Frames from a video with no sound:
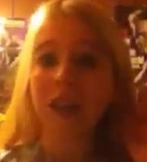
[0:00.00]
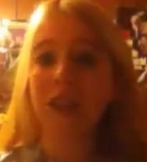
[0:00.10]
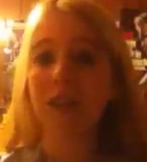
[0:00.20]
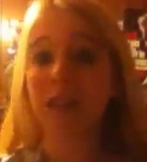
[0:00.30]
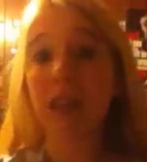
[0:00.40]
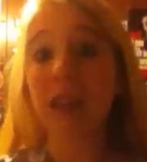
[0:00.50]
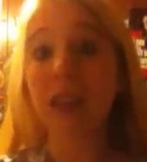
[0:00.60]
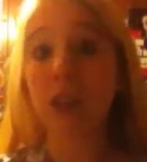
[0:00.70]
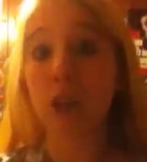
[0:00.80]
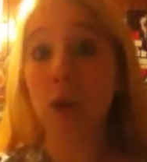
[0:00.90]
he's
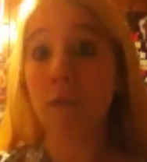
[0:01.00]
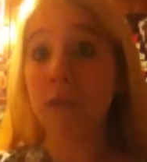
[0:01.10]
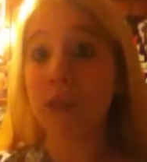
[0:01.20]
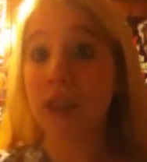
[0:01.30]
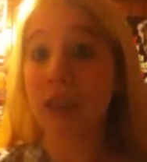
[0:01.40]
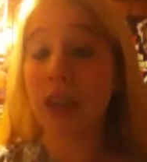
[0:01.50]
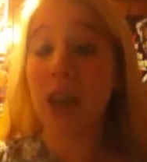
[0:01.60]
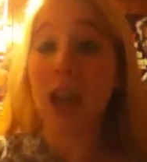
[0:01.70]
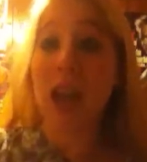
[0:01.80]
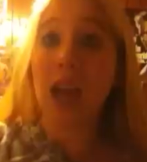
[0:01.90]
in UFC.
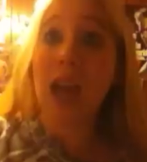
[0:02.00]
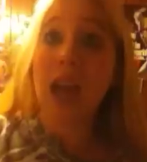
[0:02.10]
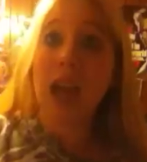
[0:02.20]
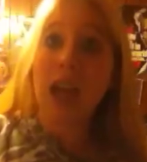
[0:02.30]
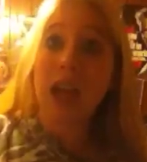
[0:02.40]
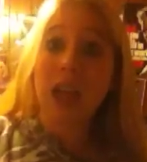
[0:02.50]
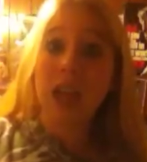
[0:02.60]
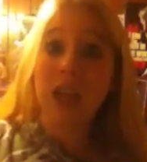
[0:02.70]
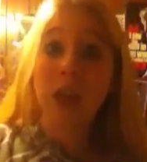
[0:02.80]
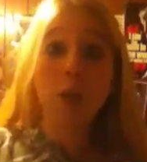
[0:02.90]

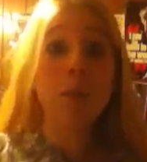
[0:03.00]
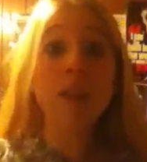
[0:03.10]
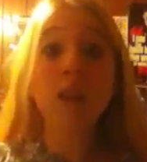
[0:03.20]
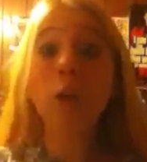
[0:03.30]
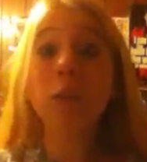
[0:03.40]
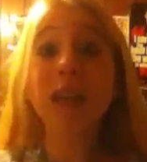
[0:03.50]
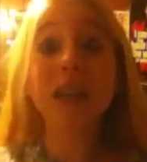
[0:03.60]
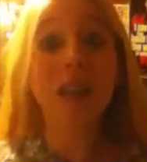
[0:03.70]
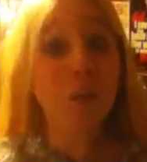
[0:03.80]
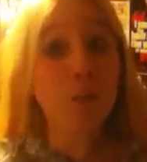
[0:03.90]
And it would be
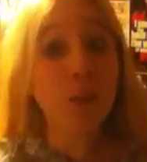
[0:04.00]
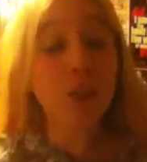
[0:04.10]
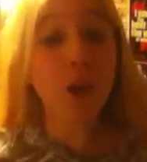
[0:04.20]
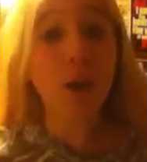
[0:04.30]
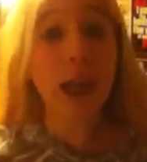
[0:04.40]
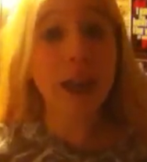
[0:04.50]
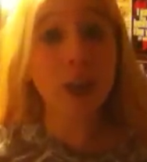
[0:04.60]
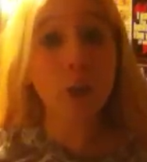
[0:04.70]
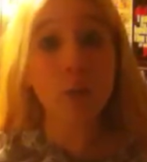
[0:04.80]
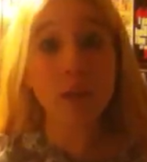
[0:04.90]
something different, though, and
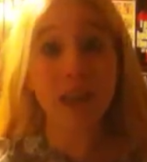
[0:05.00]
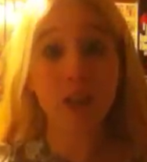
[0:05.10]
it would be